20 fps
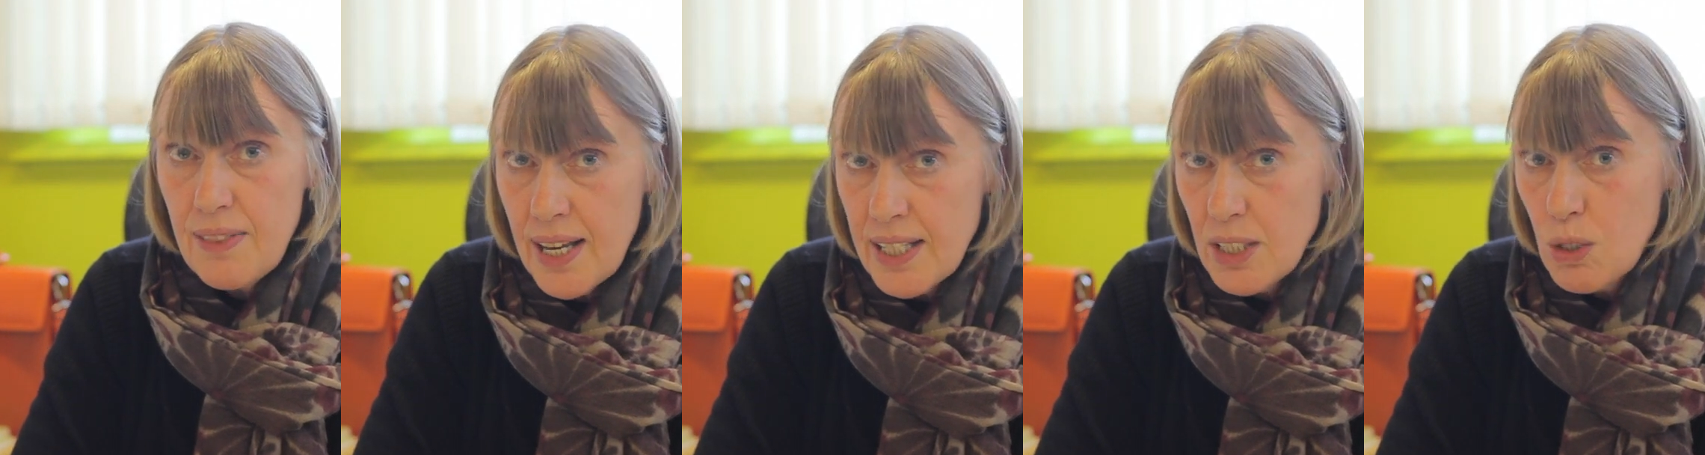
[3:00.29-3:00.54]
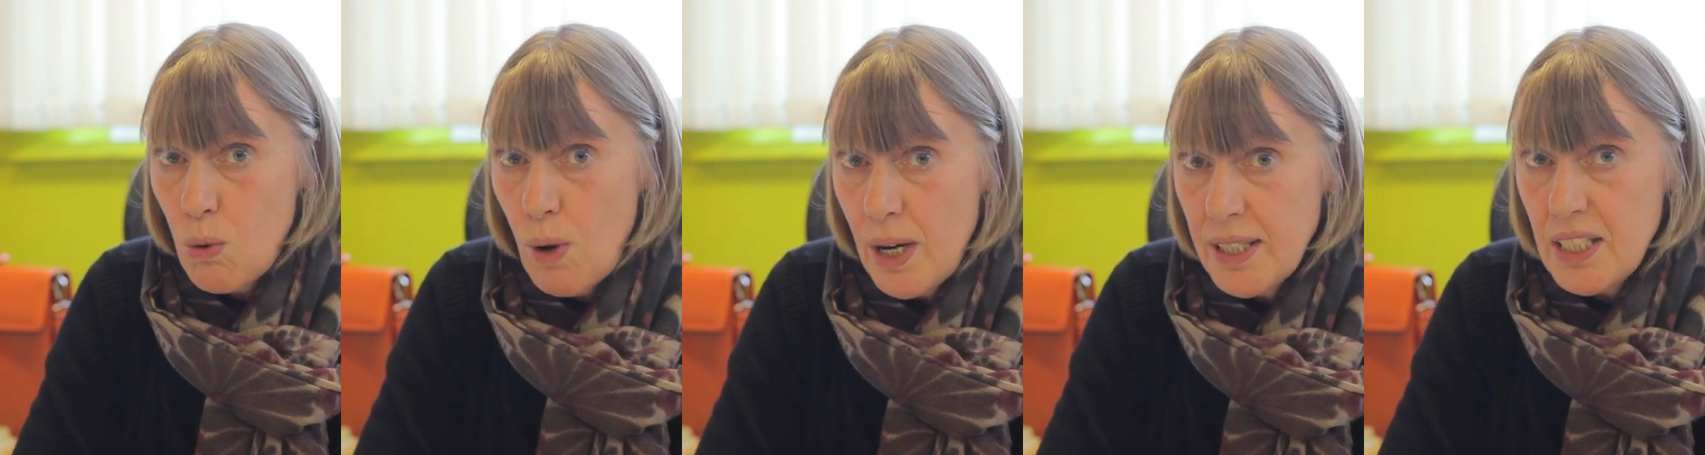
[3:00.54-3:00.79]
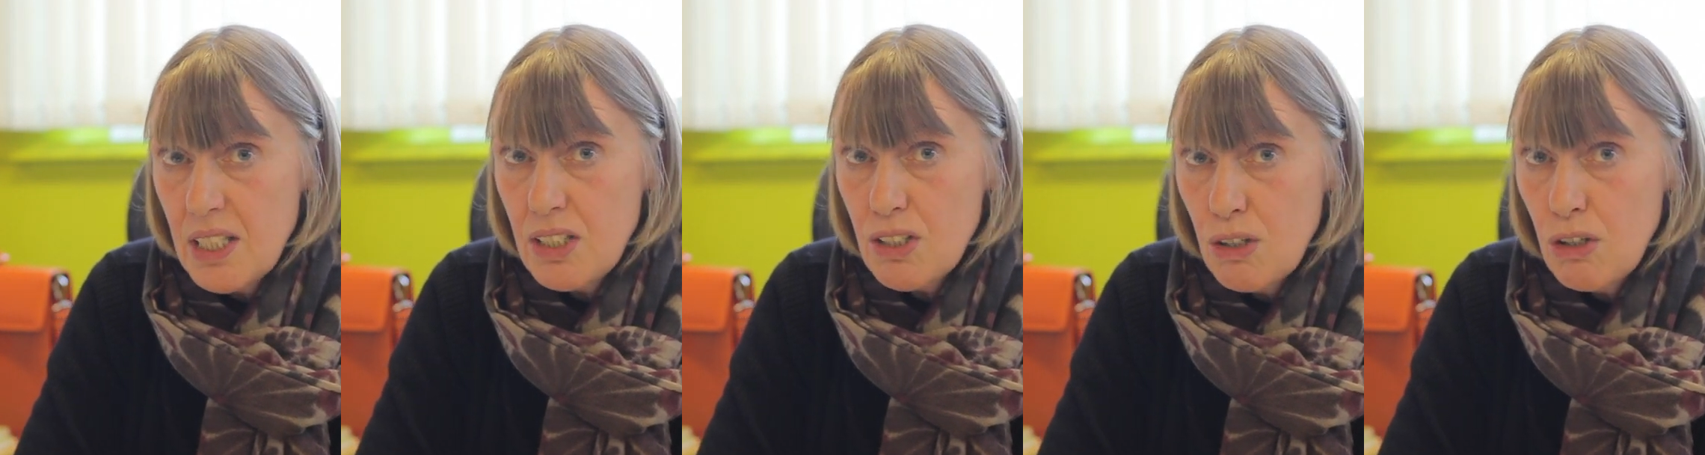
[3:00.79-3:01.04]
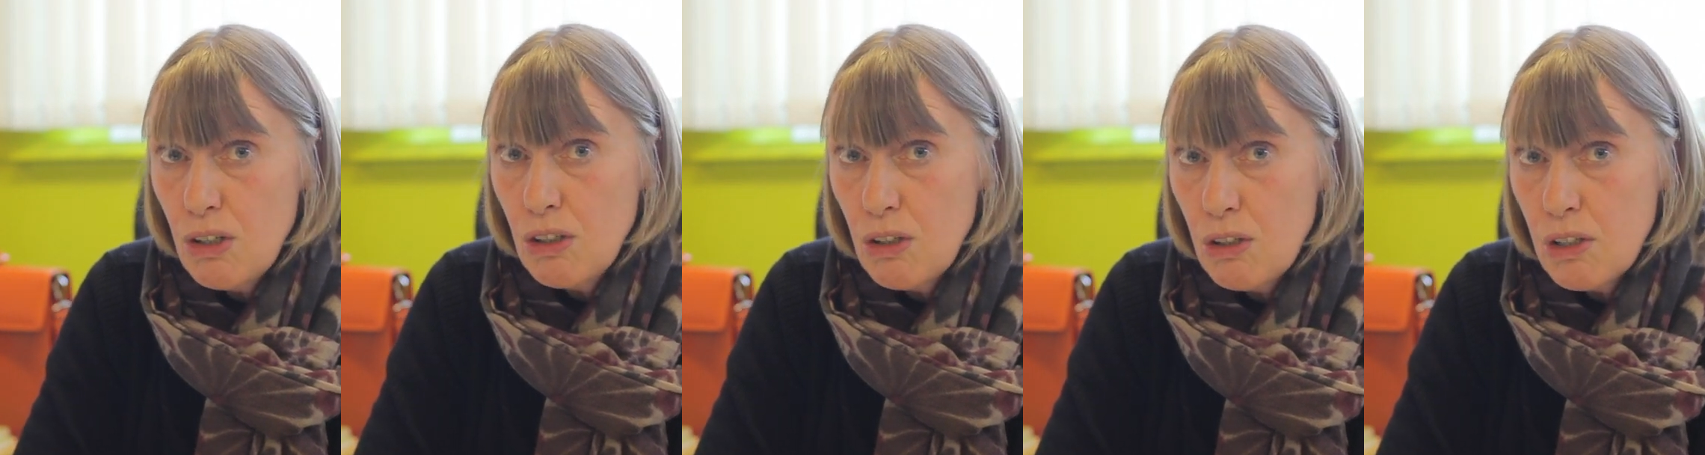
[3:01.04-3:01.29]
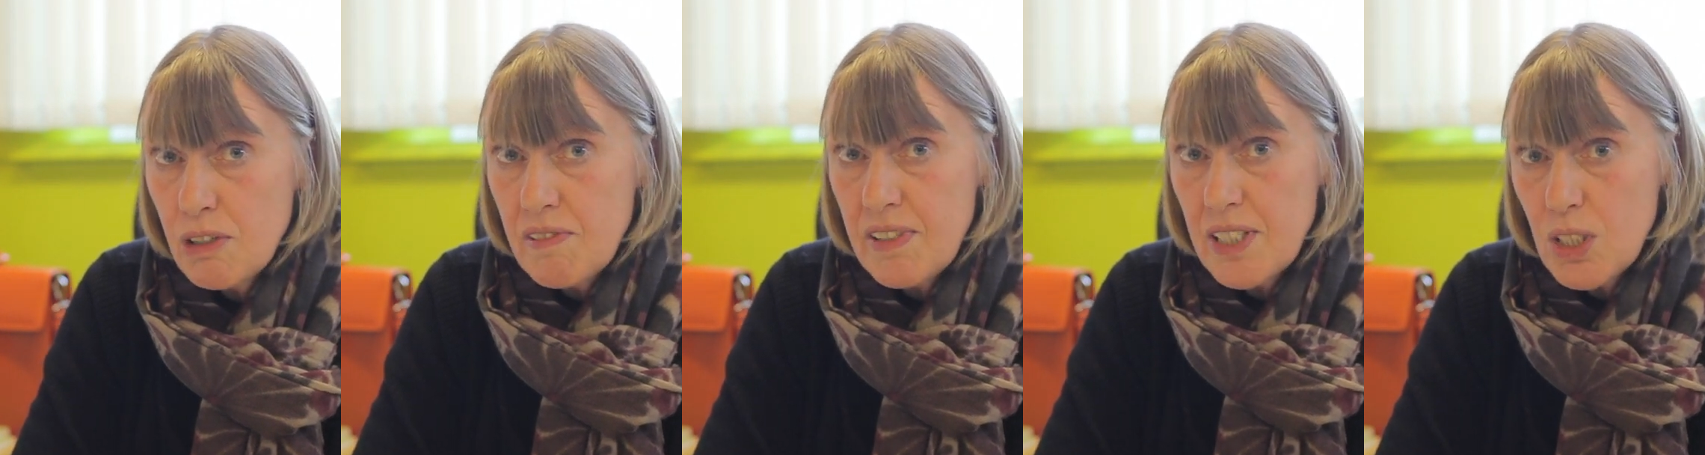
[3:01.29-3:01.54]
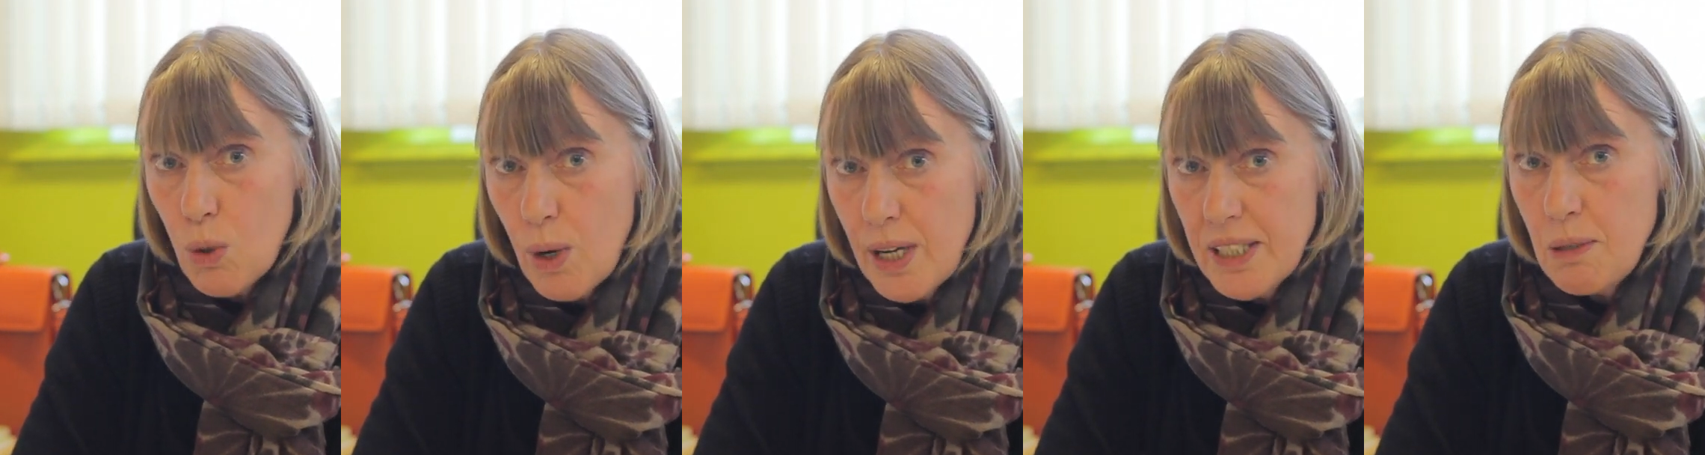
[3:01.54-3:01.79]
That's quite a tall order.
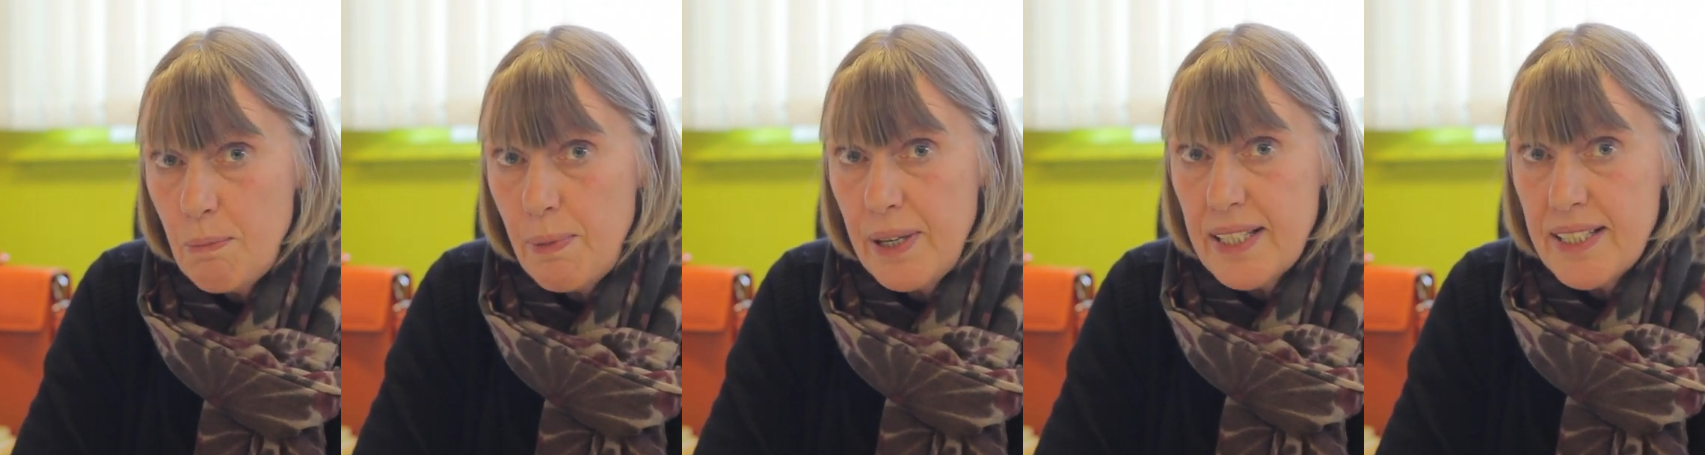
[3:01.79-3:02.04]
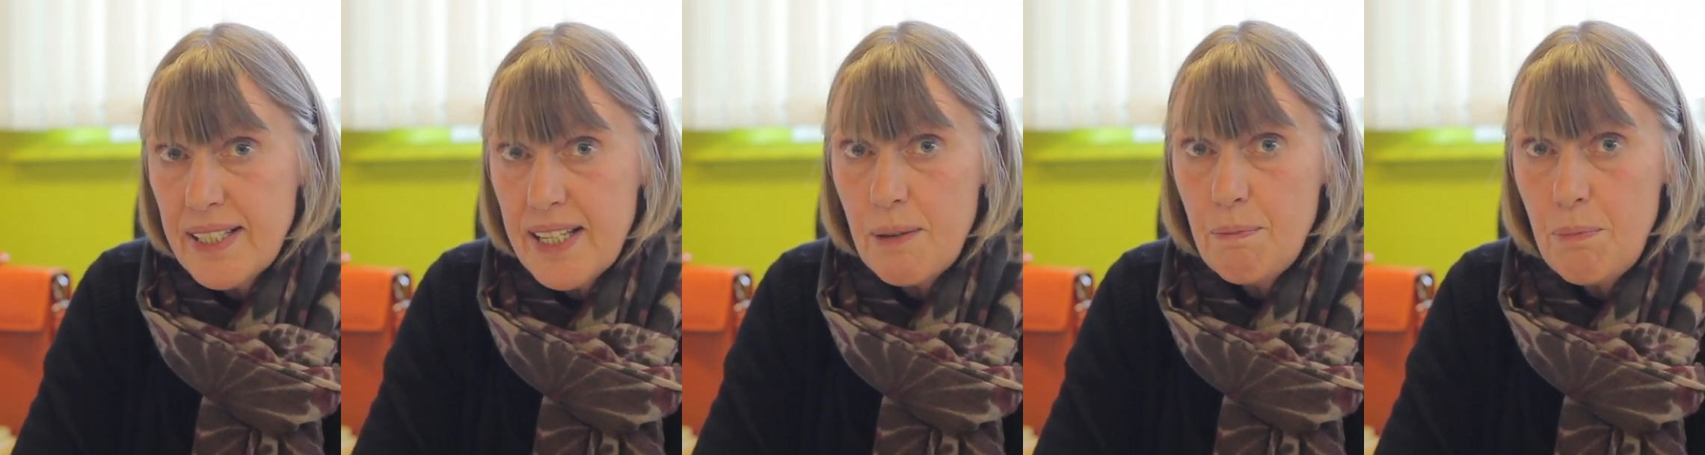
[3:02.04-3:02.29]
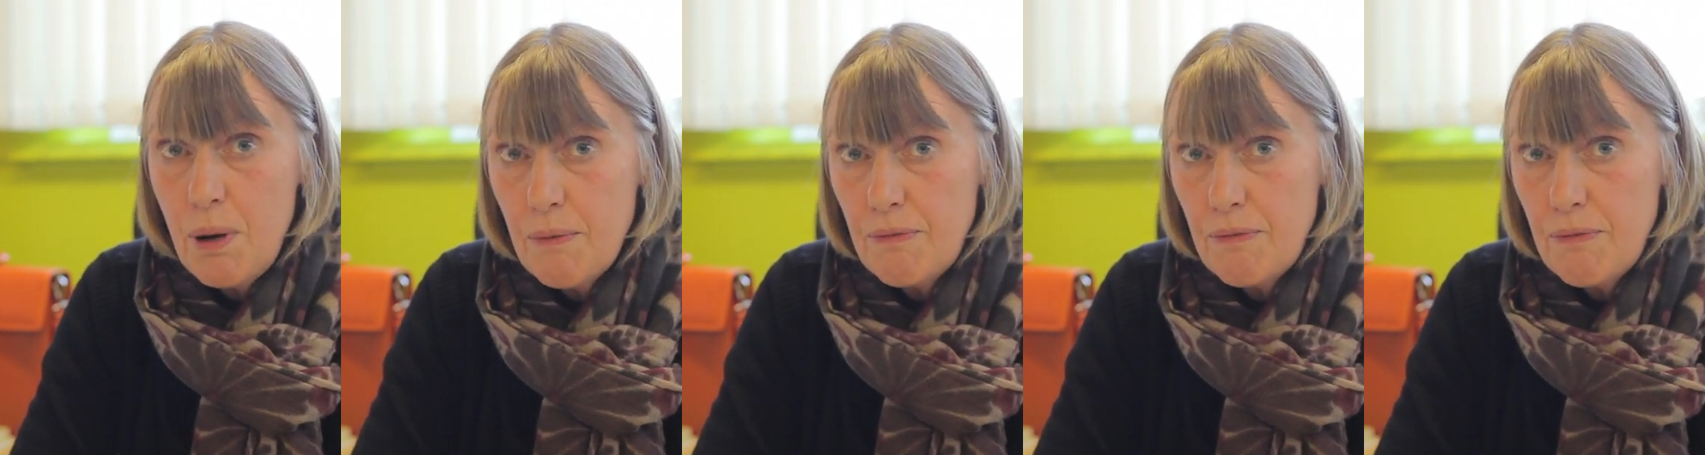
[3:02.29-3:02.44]
It's quite a big step